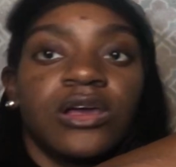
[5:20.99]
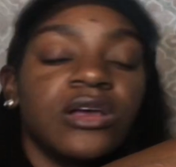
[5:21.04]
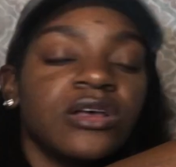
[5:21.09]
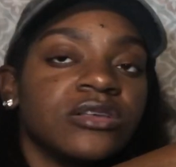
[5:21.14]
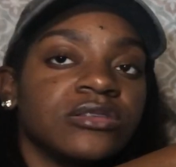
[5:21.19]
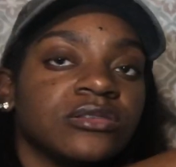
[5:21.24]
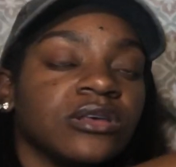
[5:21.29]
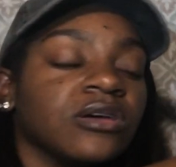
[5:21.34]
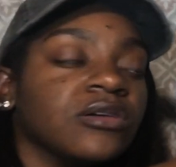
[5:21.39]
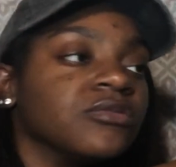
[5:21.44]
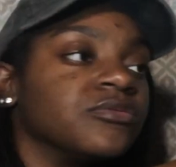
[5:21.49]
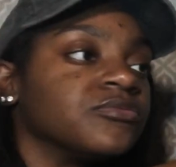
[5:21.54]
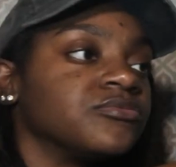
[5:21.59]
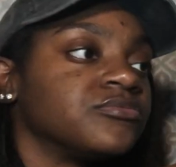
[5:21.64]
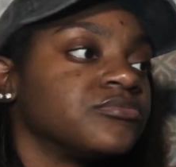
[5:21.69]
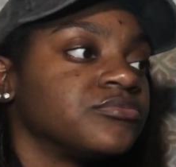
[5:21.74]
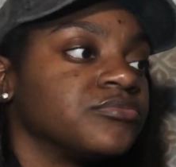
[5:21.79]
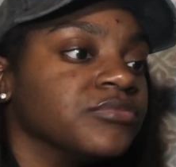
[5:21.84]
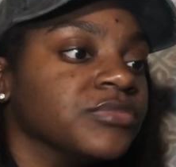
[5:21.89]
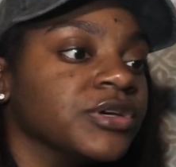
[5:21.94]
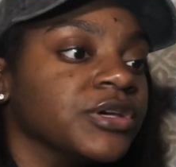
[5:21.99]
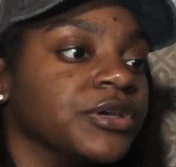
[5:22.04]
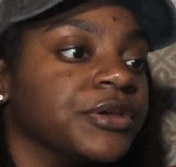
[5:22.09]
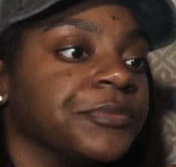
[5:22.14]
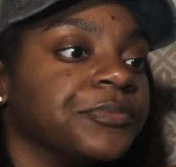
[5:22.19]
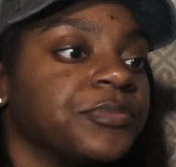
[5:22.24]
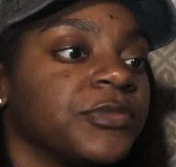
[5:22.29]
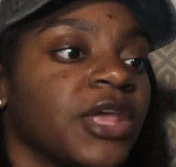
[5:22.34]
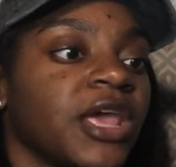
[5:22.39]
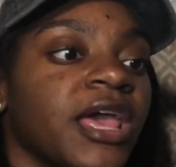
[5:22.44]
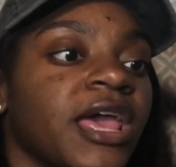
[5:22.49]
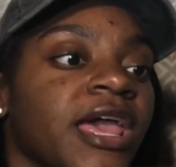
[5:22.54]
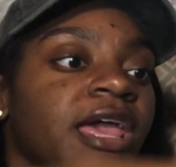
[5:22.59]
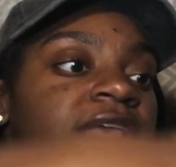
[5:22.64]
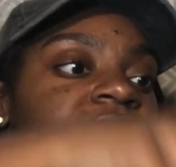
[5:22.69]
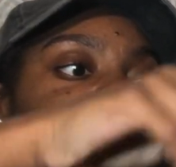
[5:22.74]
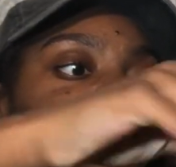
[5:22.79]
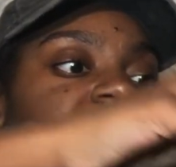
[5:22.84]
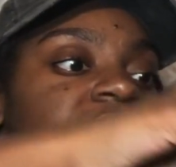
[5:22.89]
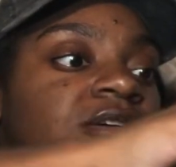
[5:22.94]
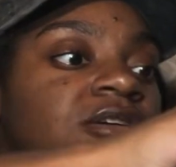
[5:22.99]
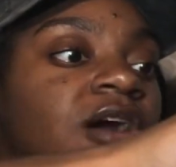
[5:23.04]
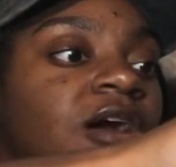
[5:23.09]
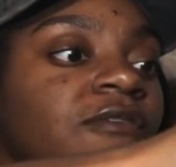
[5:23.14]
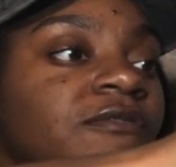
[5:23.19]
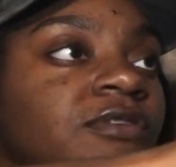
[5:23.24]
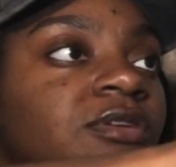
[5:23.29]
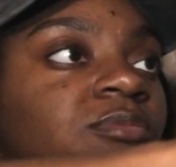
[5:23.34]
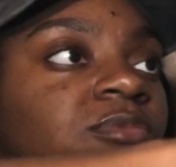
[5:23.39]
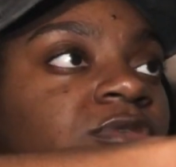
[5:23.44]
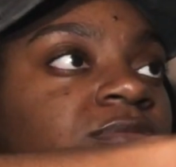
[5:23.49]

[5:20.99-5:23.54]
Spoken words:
So, but it's still comfortable.